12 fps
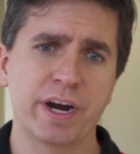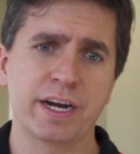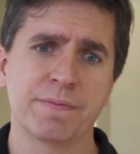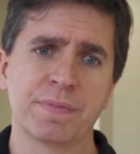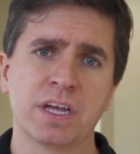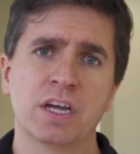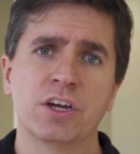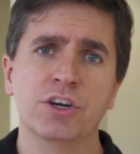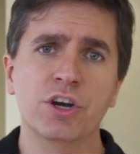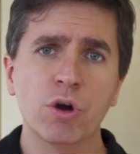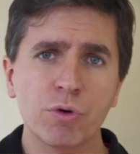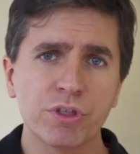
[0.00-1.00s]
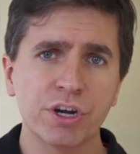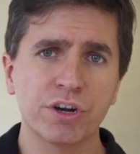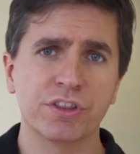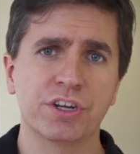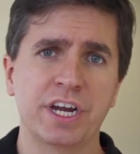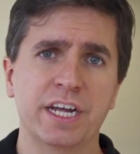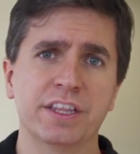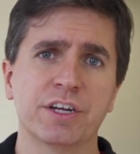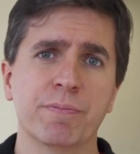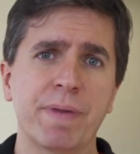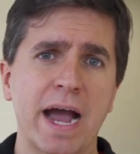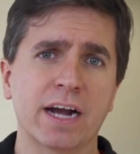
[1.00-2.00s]
right? Know
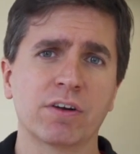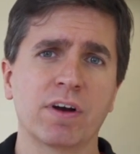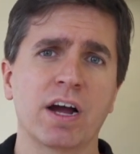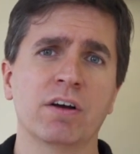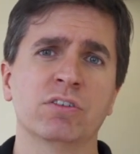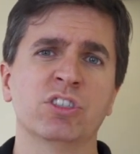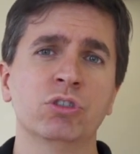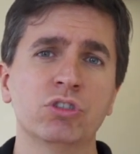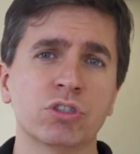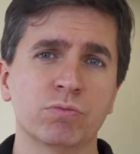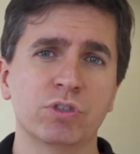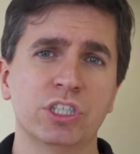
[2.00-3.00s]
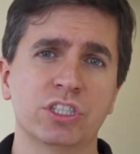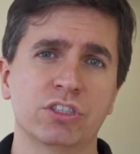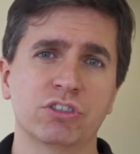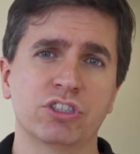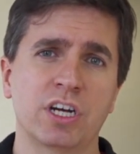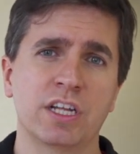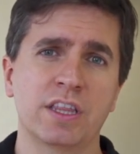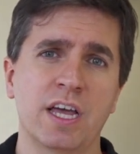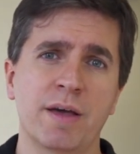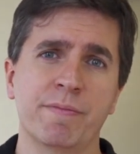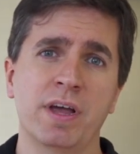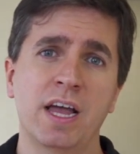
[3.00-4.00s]
their background, do some research on
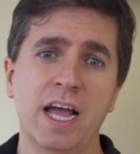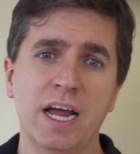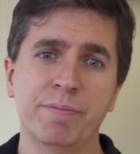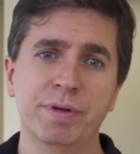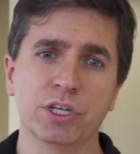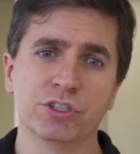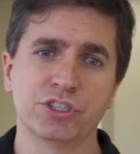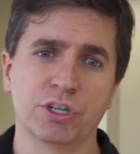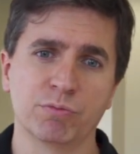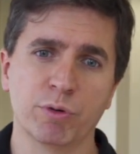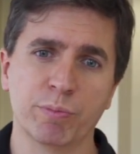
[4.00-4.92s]
them, and build some